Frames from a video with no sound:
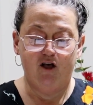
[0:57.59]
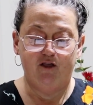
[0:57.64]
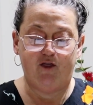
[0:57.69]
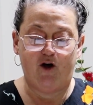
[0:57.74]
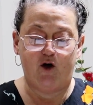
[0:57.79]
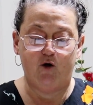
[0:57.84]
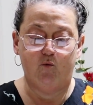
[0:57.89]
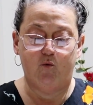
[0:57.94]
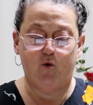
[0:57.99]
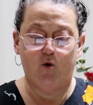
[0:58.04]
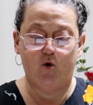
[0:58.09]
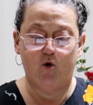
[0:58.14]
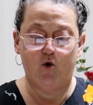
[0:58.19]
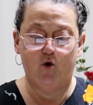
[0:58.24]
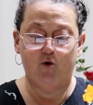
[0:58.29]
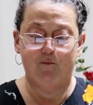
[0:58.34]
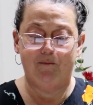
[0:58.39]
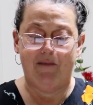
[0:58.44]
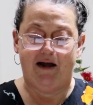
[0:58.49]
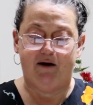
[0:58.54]
Though
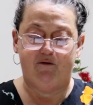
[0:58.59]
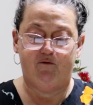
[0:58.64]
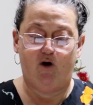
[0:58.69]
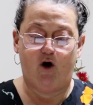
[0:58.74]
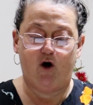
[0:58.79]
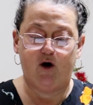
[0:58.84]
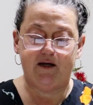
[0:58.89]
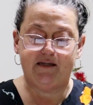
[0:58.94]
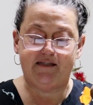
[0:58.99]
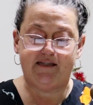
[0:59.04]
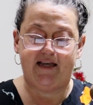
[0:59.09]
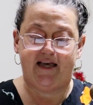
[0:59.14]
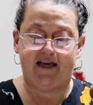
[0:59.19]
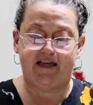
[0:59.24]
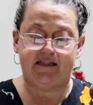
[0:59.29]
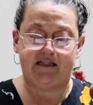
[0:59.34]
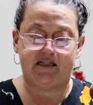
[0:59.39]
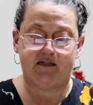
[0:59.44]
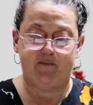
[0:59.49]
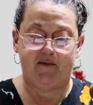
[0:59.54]
war may rise
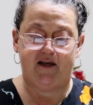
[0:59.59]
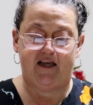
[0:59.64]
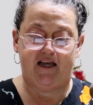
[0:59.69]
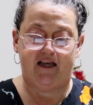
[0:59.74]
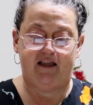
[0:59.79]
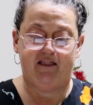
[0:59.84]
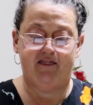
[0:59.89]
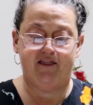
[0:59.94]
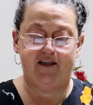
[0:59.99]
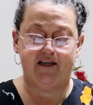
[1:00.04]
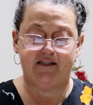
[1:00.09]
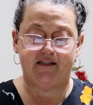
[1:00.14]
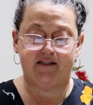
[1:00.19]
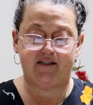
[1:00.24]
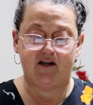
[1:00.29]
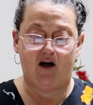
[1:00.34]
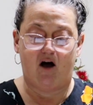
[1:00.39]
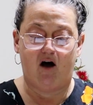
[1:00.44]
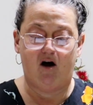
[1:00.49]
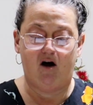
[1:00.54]
against me, in
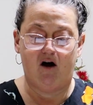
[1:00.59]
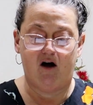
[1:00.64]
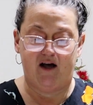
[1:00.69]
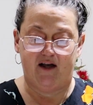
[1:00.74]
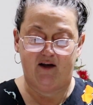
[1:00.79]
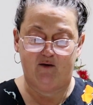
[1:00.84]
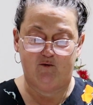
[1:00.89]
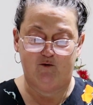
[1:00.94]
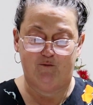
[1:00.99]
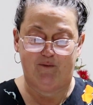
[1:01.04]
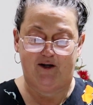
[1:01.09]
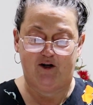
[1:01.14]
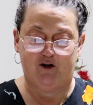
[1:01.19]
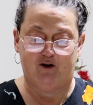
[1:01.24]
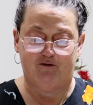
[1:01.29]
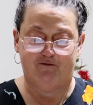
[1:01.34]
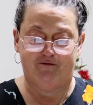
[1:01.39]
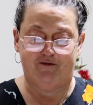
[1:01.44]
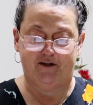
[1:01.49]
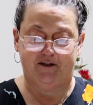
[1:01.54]
this I will be
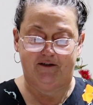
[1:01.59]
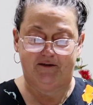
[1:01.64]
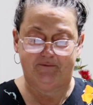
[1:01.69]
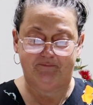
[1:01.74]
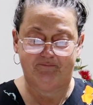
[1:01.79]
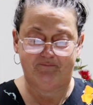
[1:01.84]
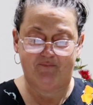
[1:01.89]
confident.